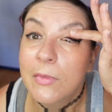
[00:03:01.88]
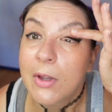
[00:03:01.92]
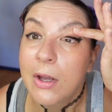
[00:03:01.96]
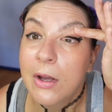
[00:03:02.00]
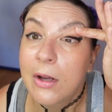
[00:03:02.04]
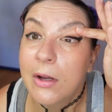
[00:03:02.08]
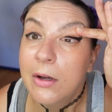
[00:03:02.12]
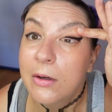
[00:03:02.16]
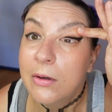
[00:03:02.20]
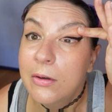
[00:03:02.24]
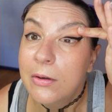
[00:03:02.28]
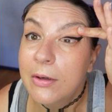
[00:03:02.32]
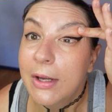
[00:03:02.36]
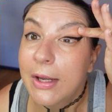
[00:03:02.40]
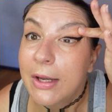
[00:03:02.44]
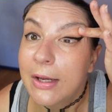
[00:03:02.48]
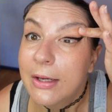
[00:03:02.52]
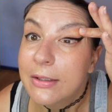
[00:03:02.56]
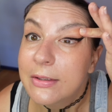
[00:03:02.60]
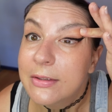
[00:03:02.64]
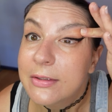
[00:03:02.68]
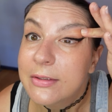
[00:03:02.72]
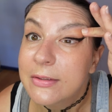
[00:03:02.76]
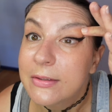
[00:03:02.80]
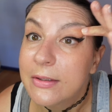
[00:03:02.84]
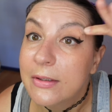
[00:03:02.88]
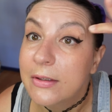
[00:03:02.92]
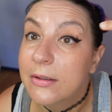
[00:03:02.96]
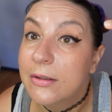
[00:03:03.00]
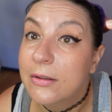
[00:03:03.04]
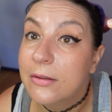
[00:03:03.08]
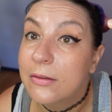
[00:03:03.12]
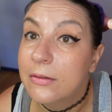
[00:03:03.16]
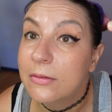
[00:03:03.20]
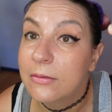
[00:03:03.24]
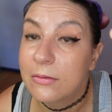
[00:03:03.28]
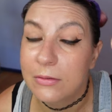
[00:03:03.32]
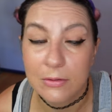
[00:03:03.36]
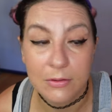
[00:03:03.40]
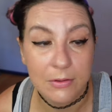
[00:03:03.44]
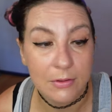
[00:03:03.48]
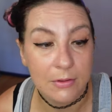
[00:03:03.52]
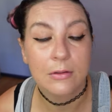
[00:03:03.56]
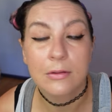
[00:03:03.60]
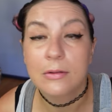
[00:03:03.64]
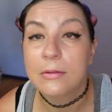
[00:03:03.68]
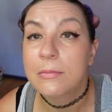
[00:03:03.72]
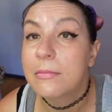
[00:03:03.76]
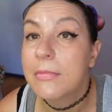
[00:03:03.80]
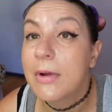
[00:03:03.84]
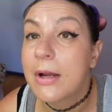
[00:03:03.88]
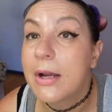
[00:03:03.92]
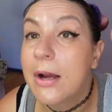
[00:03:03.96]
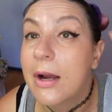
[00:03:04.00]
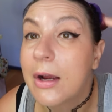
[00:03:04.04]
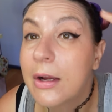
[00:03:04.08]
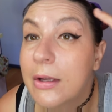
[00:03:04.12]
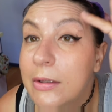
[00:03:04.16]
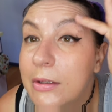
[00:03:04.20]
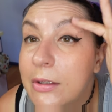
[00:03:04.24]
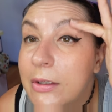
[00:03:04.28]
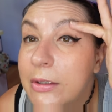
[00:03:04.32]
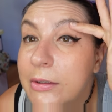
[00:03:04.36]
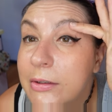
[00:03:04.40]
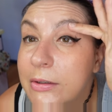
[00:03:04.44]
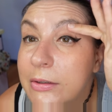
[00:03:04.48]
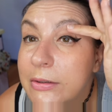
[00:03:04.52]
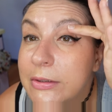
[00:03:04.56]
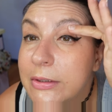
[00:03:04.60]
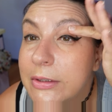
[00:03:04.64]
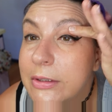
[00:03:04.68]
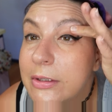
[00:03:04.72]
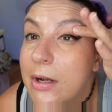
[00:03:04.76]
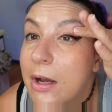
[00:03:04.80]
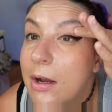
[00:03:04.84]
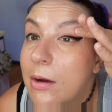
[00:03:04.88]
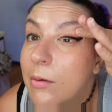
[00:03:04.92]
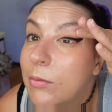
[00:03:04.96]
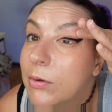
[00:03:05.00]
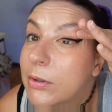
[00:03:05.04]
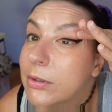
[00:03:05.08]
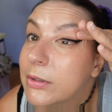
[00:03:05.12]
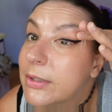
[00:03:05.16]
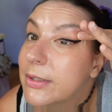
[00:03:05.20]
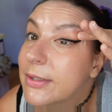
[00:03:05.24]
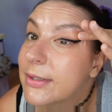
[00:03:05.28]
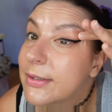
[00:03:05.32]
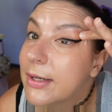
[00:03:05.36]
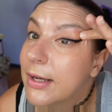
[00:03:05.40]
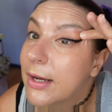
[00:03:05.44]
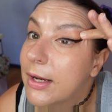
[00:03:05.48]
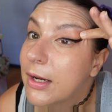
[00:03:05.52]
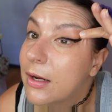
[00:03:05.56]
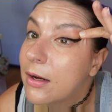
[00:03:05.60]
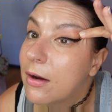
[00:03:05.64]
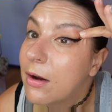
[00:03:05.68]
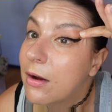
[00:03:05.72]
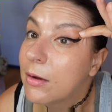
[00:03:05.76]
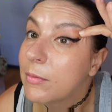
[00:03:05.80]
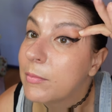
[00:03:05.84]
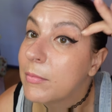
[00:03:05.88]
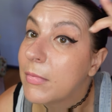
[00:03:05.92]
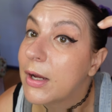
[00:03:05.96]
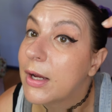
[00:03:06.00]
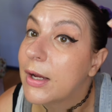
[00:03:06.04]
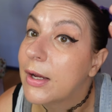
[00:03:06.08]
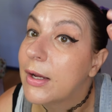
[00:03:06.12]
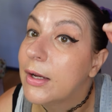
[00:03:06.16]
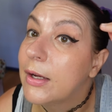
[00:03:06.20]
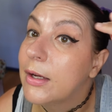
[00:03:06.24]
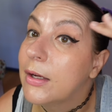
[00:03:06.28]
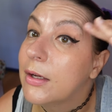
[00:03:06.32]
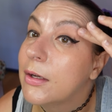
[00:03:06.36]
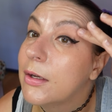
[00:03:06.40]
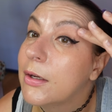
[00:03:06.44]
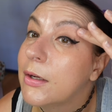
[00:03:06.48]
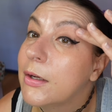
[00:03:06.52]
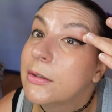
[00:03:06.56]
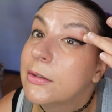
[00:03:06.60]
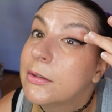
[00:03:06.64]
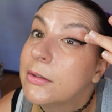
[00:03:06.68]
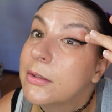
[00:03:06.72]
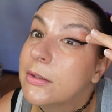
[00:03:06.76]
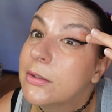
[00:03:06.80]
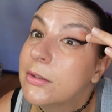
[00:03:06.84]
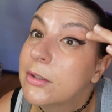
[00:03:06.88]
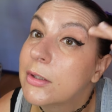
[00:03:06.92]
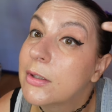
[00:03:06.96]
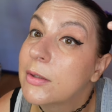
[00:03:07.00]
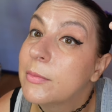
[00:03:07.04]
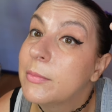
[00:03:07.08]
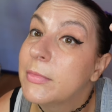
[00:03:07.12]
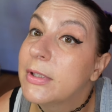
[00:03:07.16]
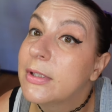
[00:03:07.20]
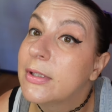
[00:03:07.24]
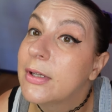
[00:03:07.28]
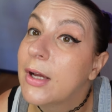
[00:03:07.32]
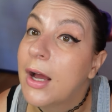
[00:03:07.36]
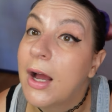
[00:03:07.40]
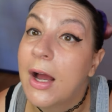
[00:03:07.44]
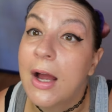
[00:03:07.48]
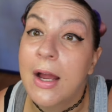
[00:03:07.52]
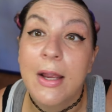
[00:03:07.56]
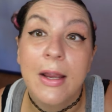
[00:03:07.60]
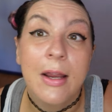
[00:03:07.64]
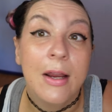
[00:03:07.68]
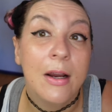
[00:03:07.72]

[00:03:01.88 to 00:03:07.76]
Okay, so my eyeliner did not want to stay on my determined eye